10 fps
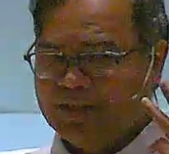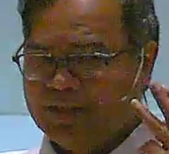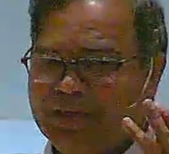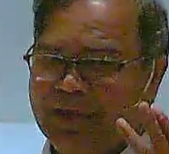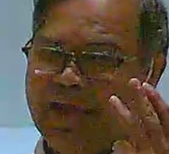
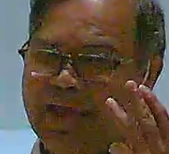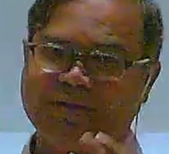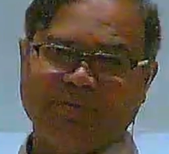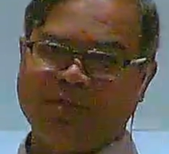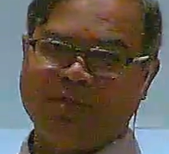or the
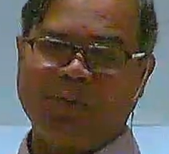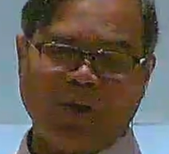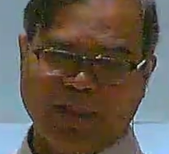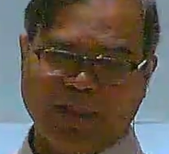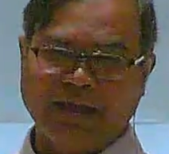3 a.m. in
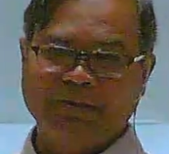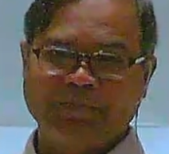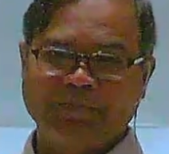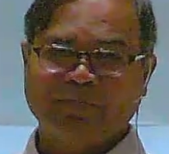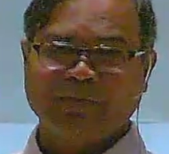the
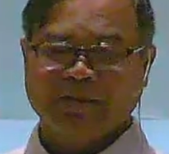morning,